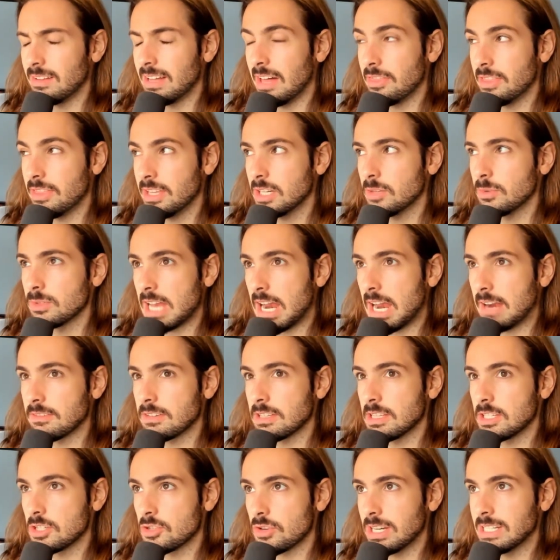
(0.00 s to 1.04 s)
I think it was after
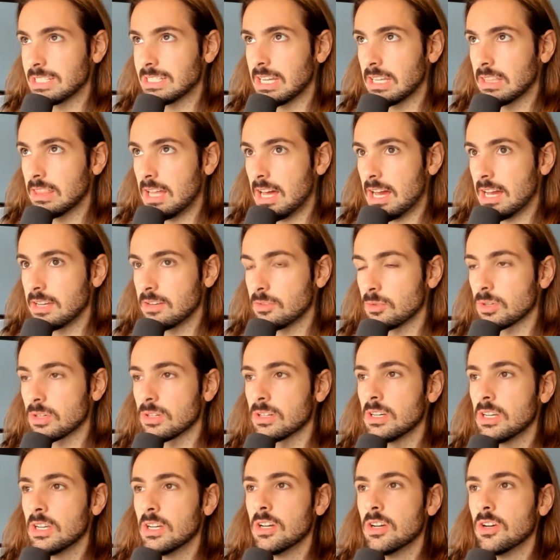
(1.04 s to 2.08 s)
the trade deadline, or
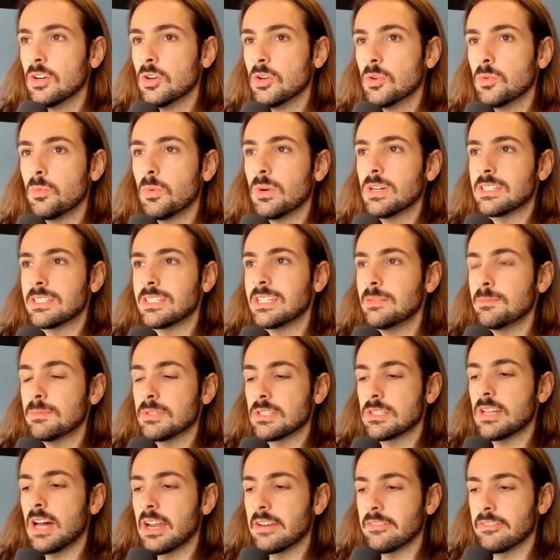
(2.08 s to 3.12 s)
what team is
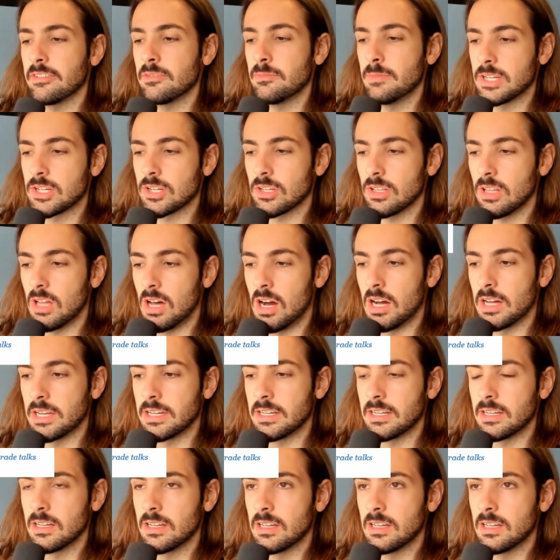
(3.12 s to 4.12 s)
Donovan Mitchell on